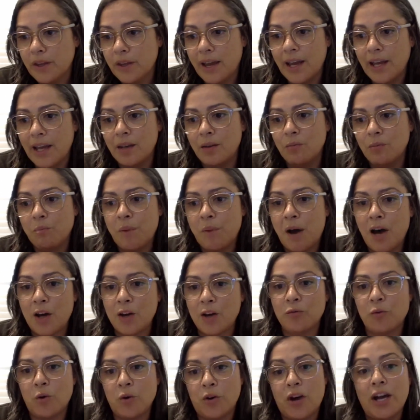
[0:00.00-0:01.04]
And part
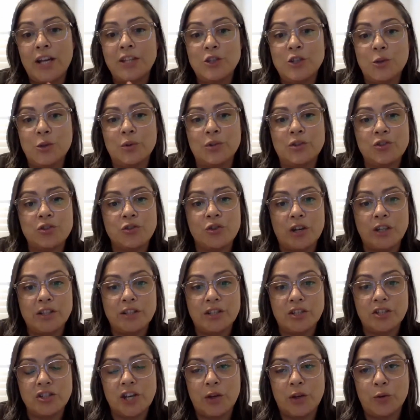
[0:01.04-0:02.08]
of what I do is try
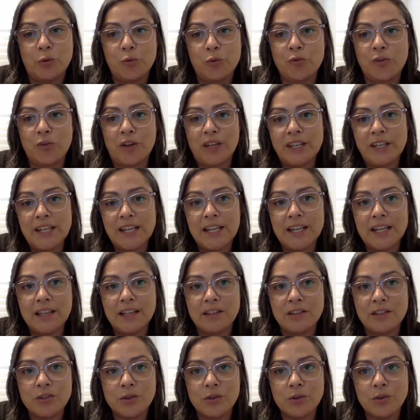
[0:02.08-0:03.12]
to channel funding
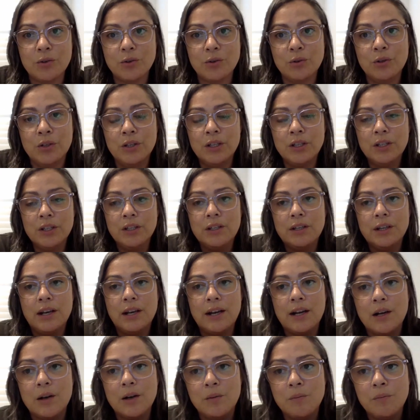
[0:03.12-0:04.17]
into
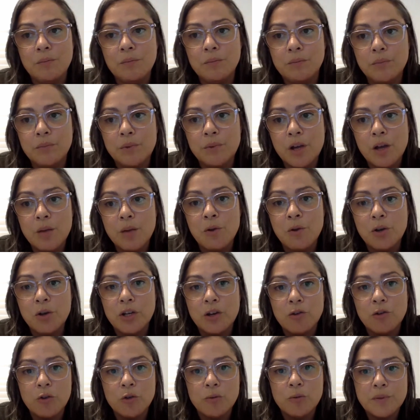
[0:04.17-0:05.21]
community
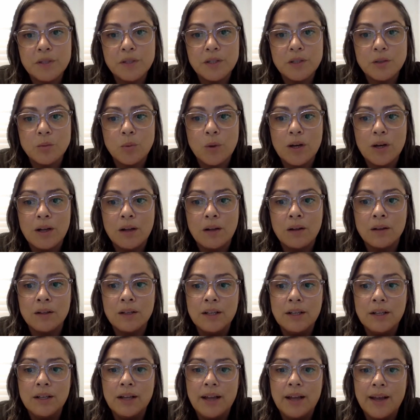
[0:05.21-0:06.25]
groups as well,
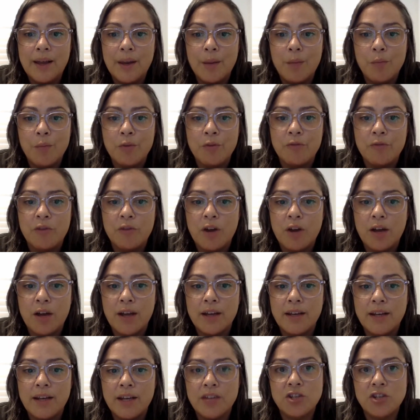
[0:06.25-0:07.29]
and
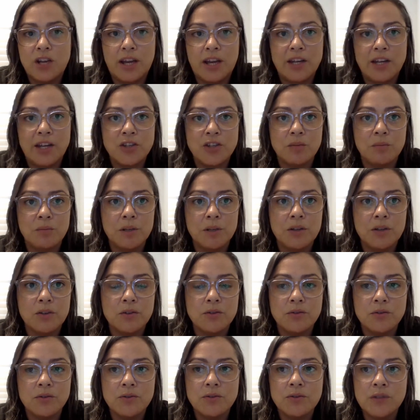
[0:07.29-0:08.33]
provide education,
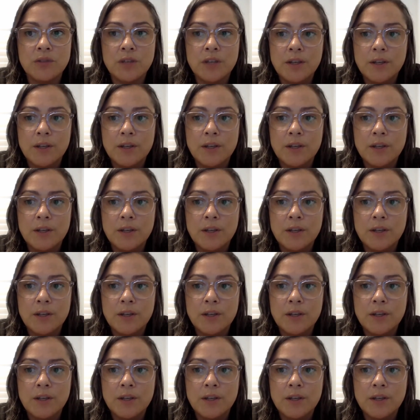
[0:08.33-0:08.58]
because